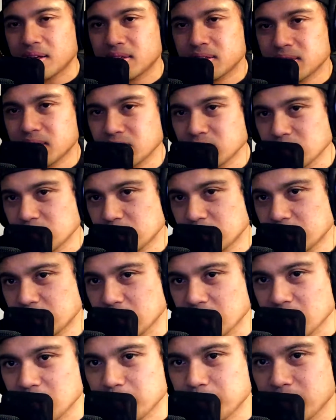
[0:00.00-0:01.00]
I'll just
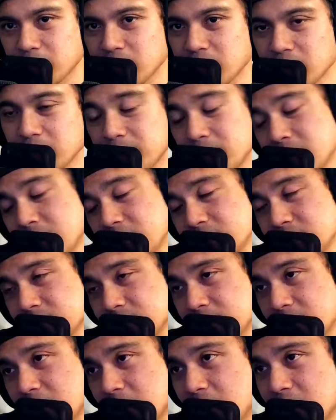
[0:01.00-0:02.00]
shut up already. But,
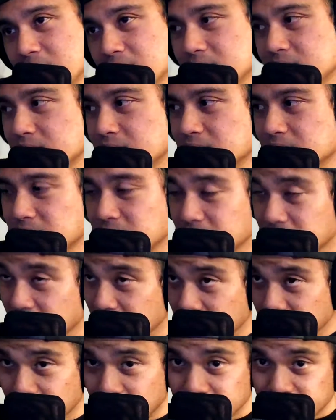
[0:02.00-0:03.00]
you know,
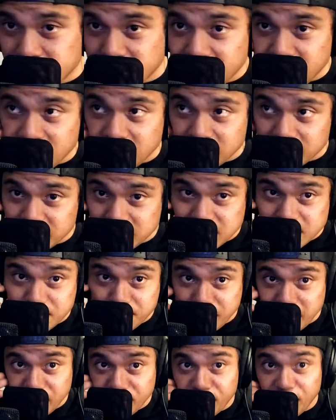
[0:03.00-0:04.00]
what the hell? This is
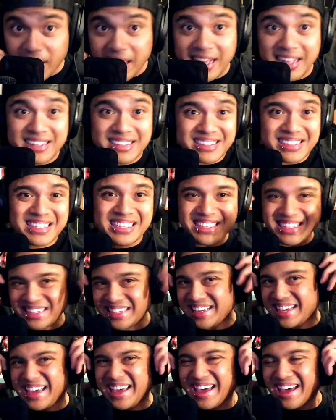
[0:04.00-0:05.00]
my vent.
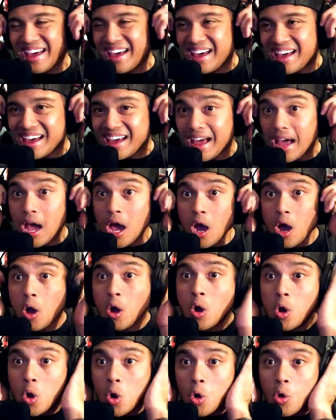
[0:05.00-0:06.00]

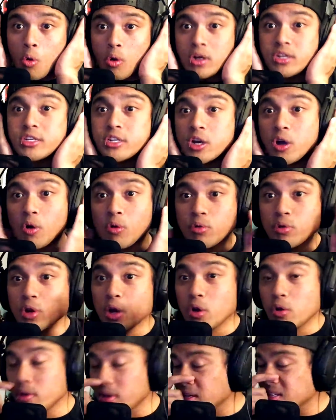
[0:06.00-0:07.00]
What you gonna
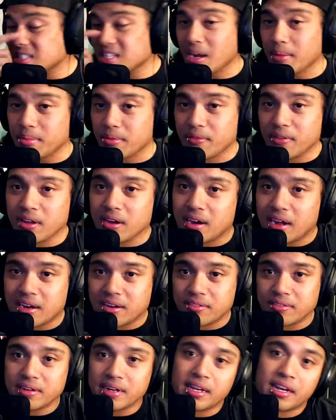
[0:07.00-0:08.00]
do? You can stop the video. I
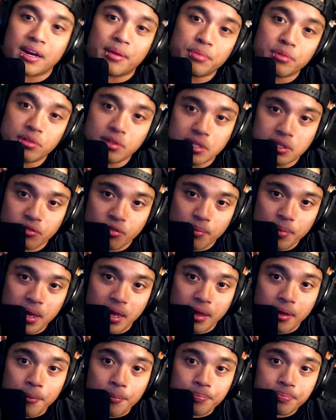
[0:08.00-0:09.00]
don't really care. I'm doing this for
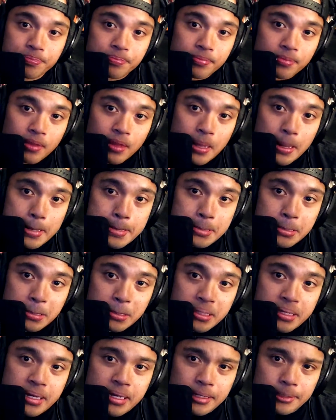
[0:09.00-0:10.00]
me.
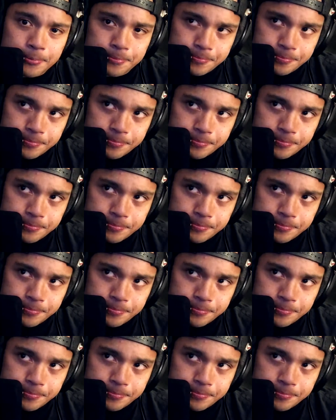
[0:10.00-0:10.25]
Yeah.